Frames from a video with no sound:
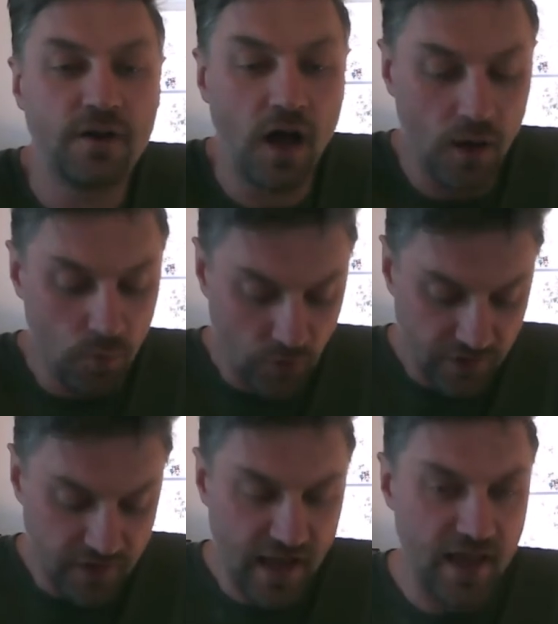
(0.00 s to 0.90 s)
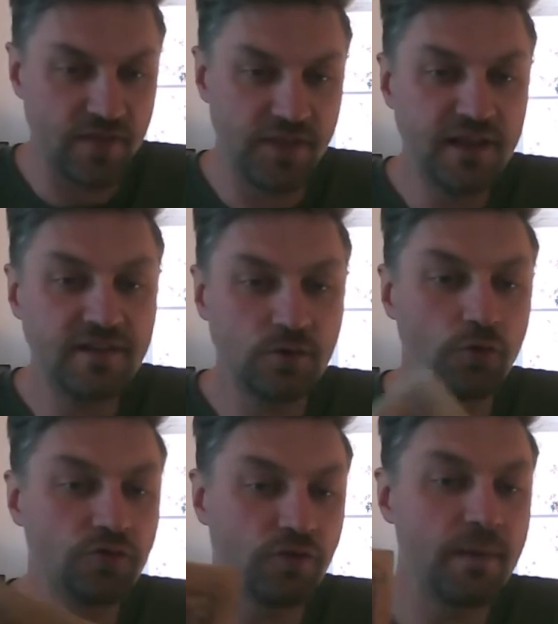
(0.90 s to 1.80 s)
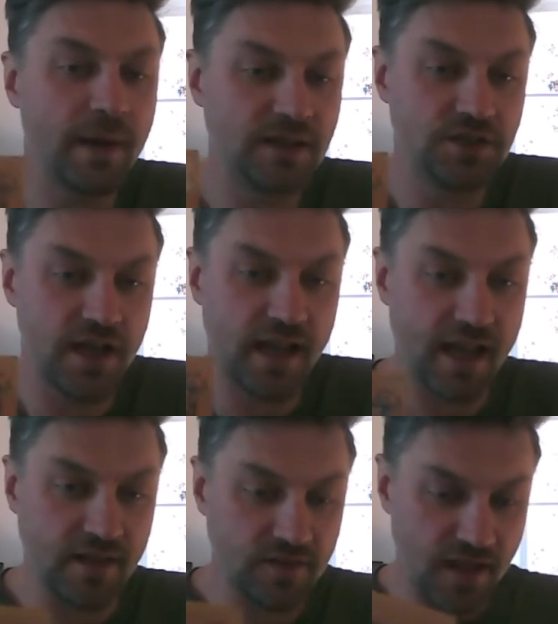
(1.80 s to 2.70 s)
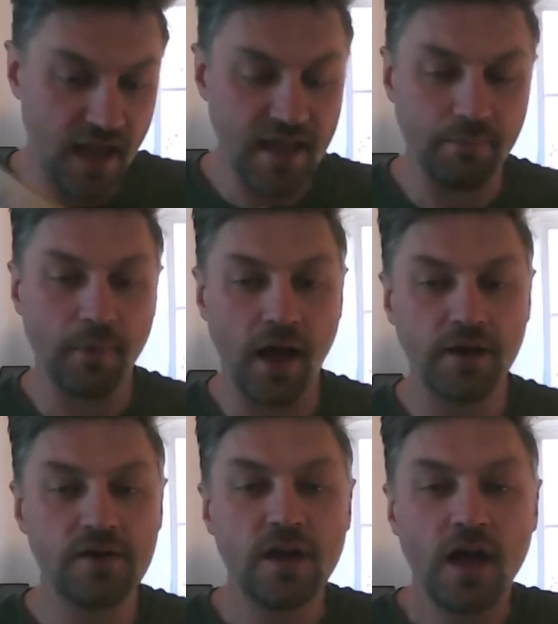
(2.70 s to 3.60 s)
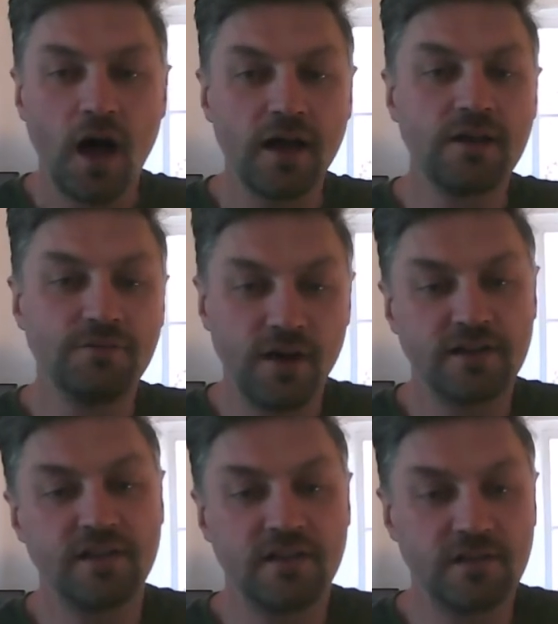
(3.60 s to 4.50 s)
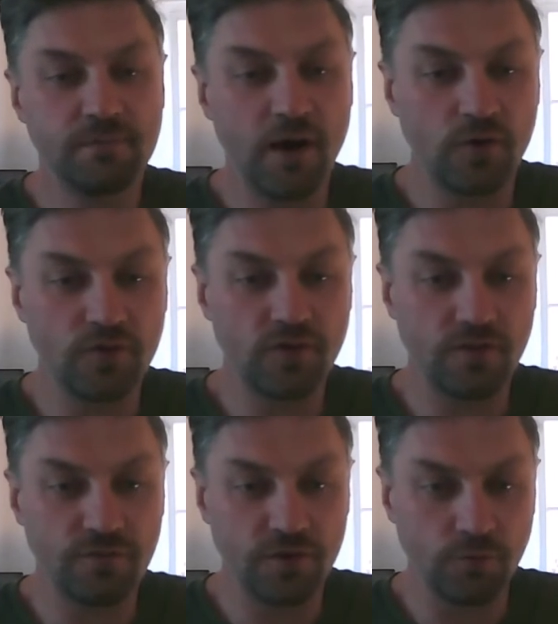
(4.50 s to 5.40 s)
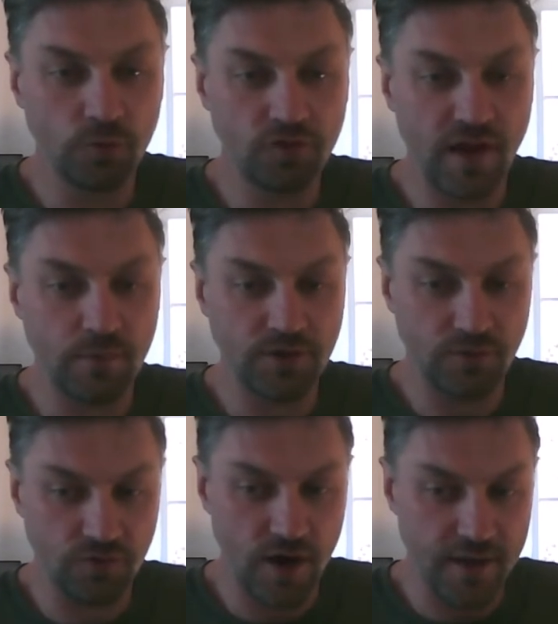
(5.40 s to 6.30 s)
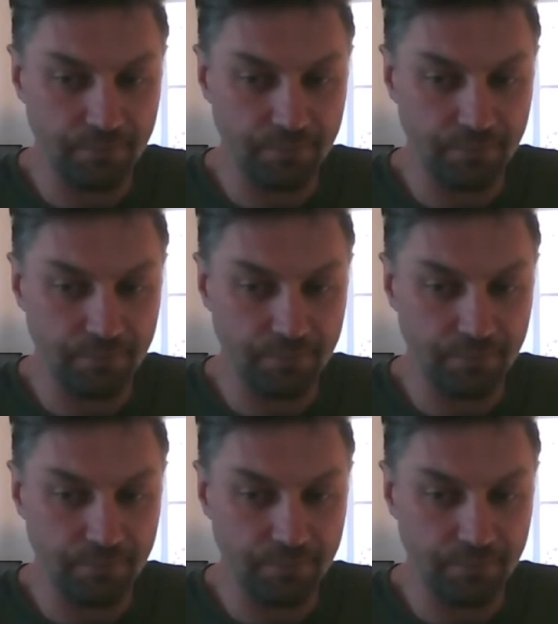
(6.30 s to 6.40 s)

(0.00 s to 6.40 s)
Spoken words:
I wanted to get this sorcery magic into the game, and I converted the spells for the rule set, which was great.